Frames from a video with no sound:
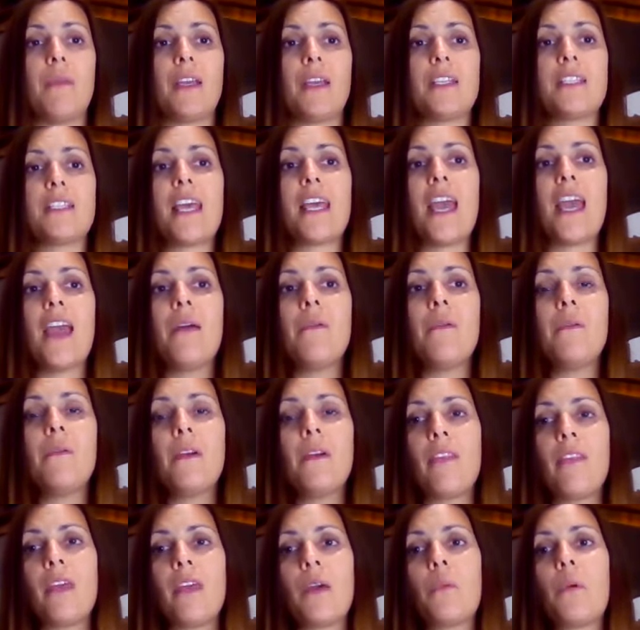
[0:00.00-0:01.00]
Because
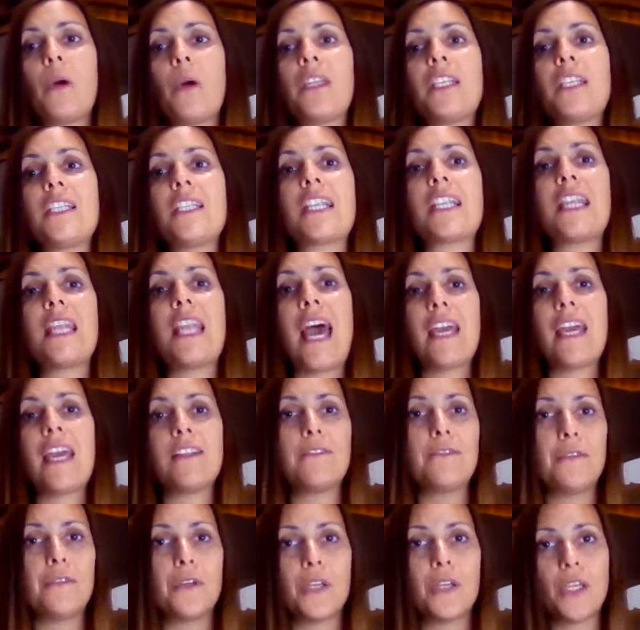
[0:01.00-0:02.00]
everything what is
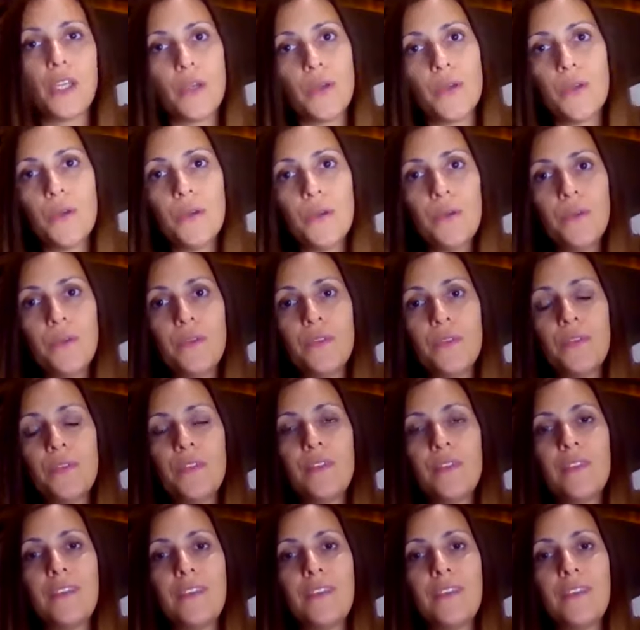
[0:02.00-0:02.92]
light for you